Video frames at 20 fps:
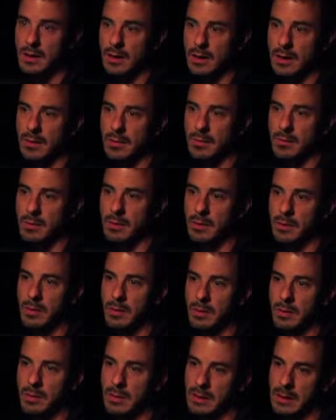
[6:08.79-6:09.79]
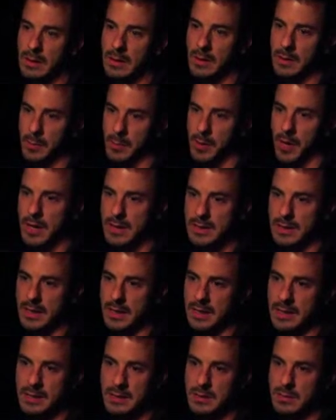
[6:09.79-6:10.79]
um, but in the
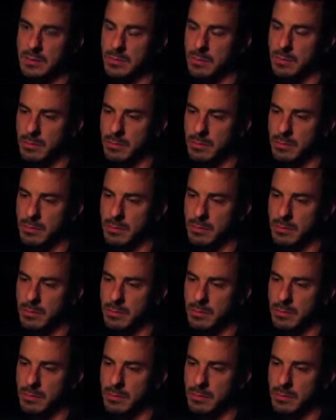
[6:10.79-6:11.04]
process